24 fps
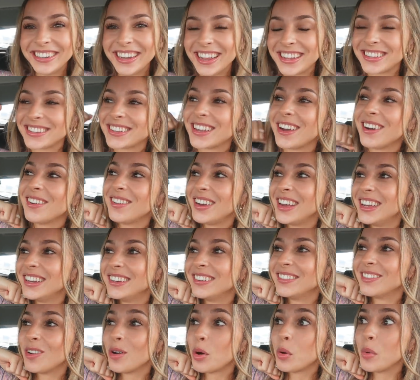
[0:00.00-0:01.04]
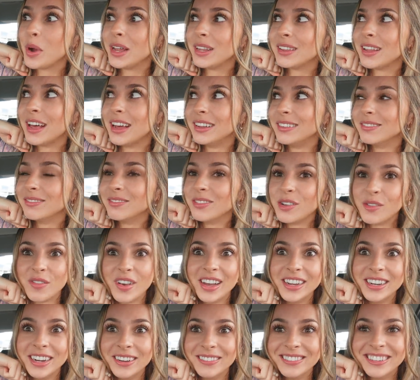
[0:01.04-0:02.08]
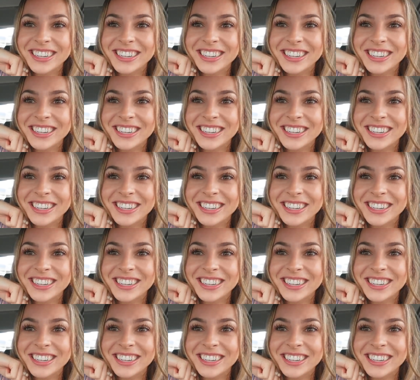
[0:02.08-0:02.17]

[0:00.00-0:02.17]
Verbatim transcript: Let's go in or wait in line. We'll find out.